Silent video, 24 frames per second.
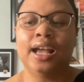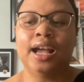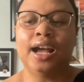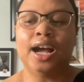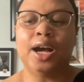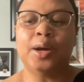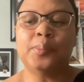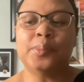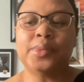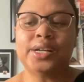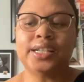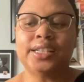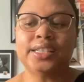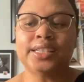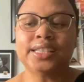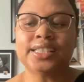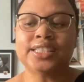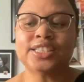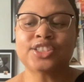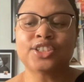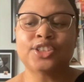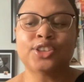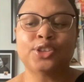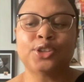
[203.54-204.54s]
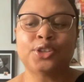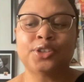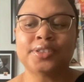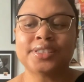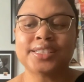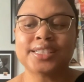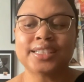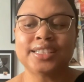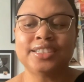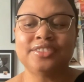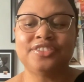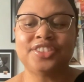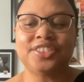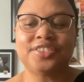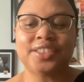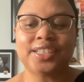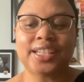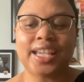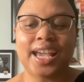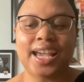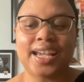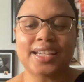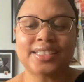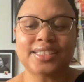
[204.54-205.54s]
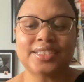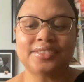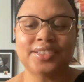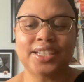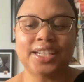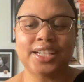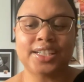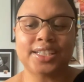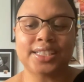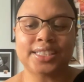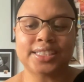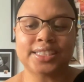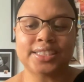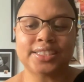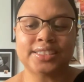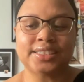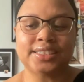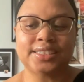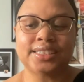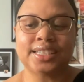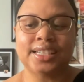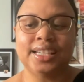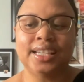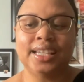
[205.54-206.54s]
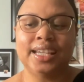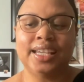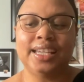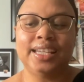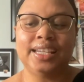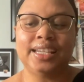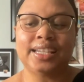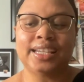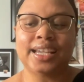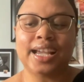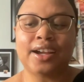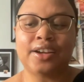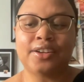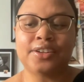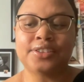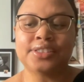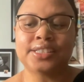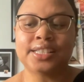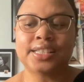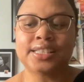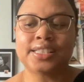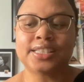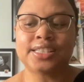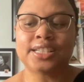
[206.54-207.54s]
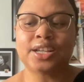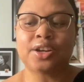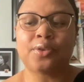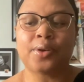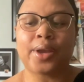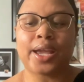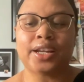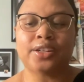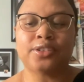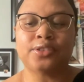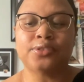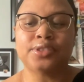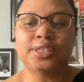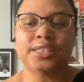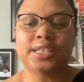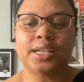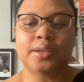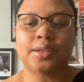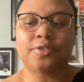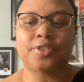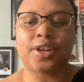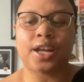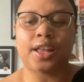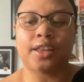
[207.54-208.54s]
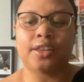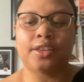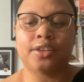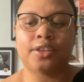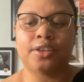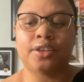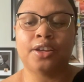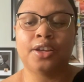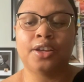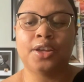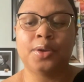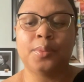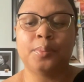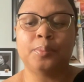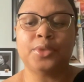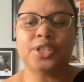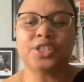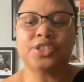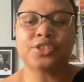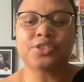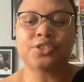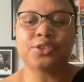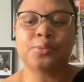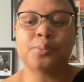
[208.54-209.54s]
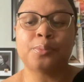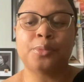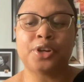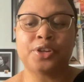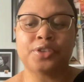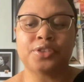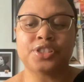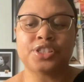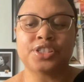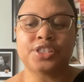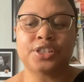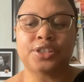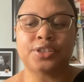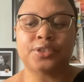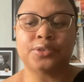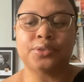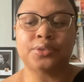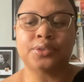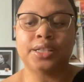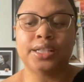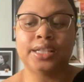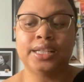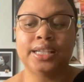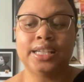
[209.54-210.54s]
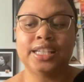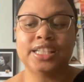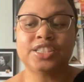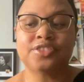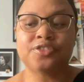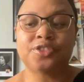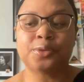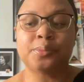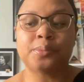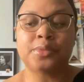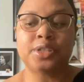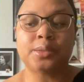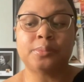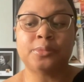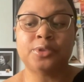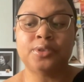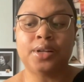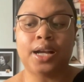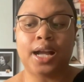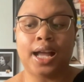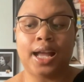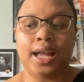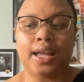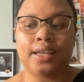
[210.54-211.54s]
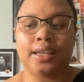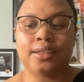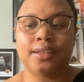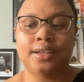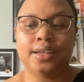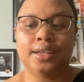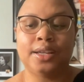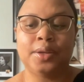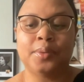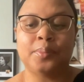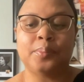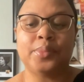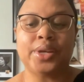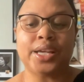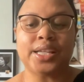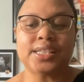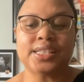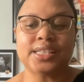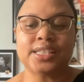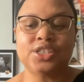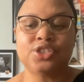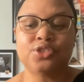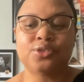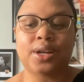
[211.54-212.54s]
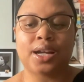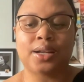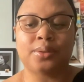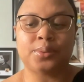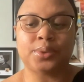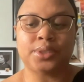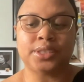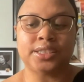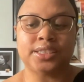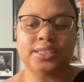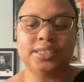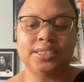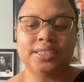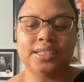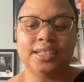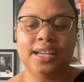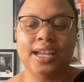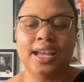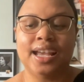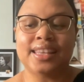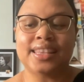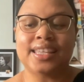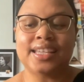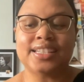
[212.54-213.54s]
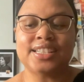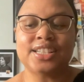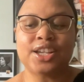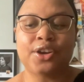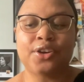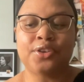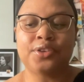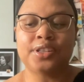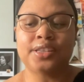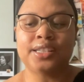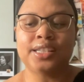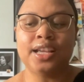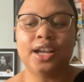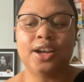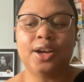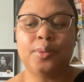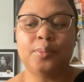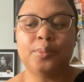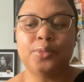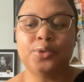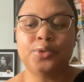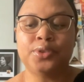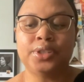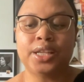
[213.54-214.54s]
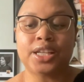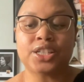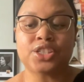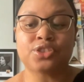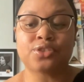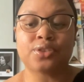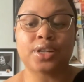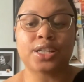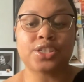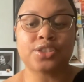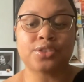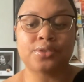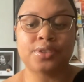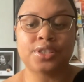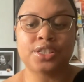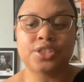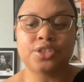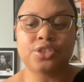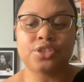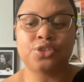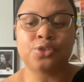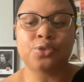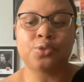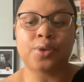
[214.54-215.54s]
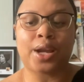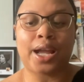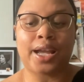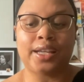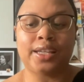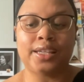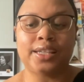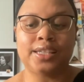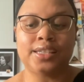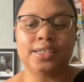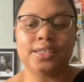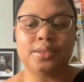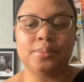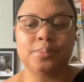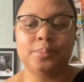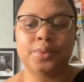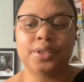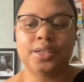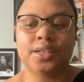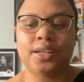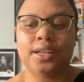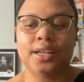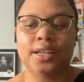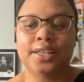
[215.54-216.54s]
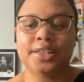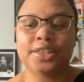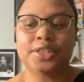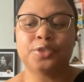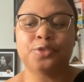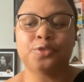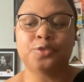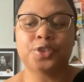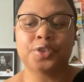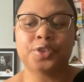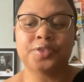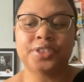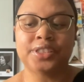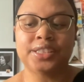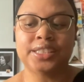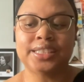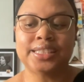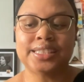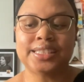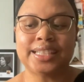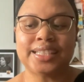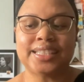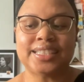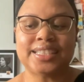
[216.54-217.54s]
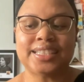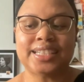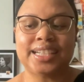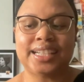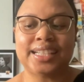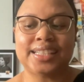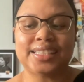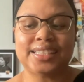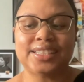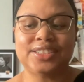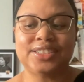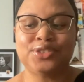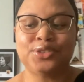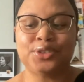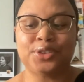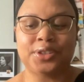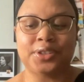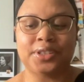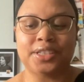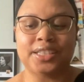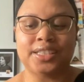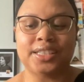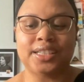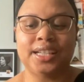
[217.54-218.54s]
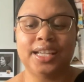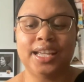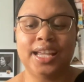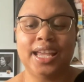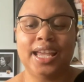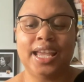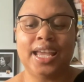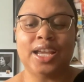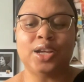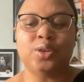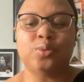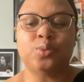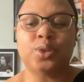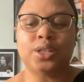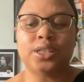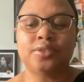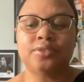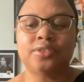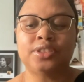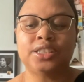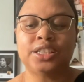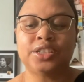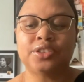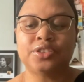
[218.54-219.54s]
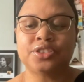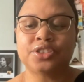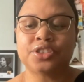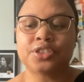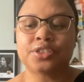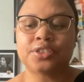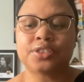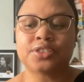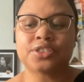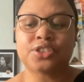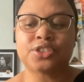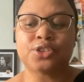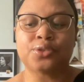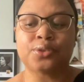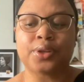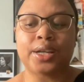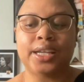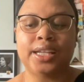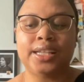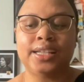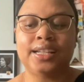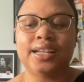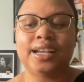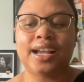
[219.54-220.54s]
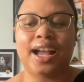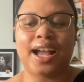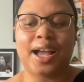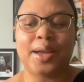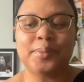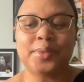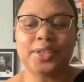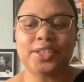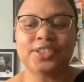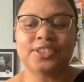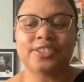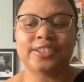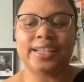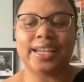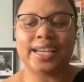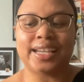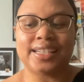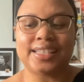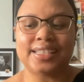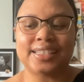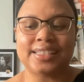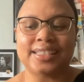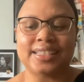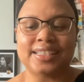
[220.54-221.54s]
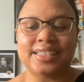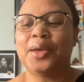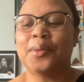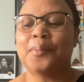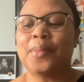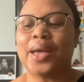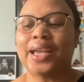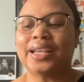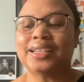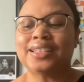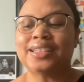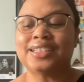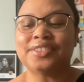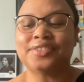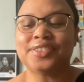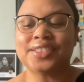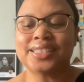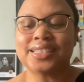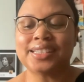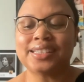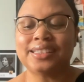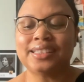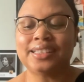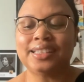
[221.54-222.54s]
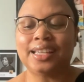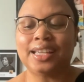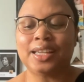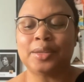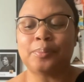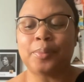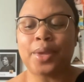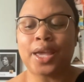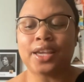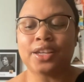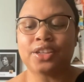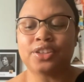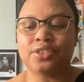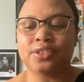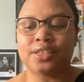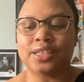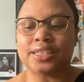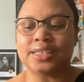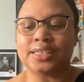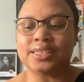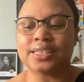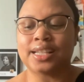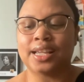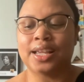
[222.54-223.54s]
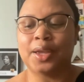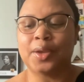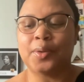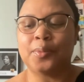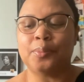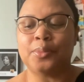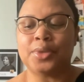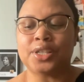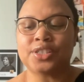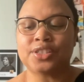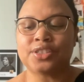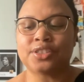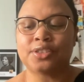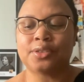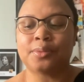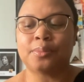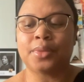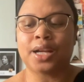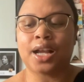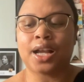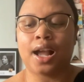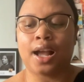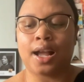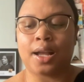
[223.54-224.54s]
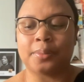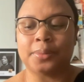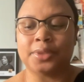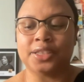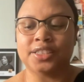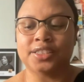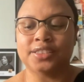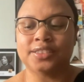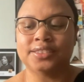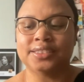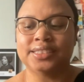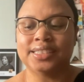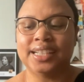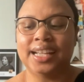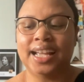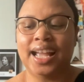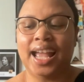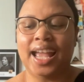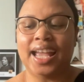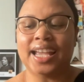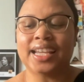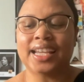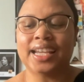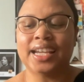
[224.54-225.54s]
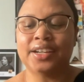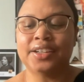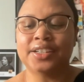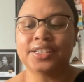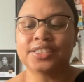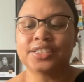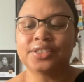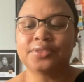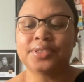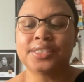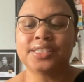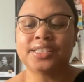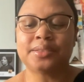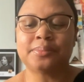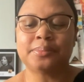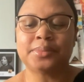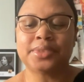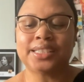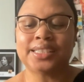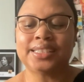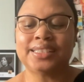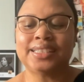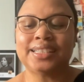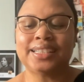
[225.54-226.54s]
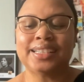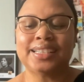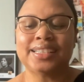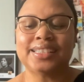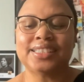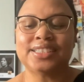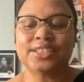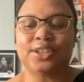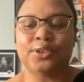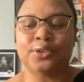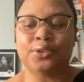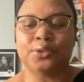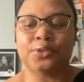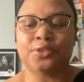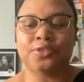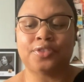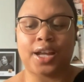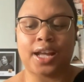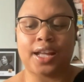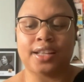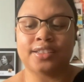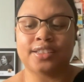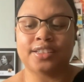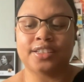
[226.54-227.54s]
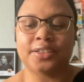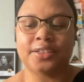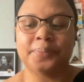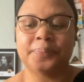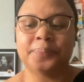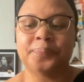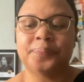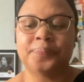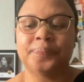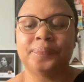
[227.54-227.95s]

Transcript: Among its gloriously vivid cast of characters, he encounters his tyrannical stepfather, Mr. Murdstone, his formidable aunt, Betsy Trotwood, the eternally humble yet treacherous Uriah Heep, the frivolous, enchanting Dora, and one of literature's great comic creations, magnificently impecunious Mr. Micawber, a character resembling Dickens' own father.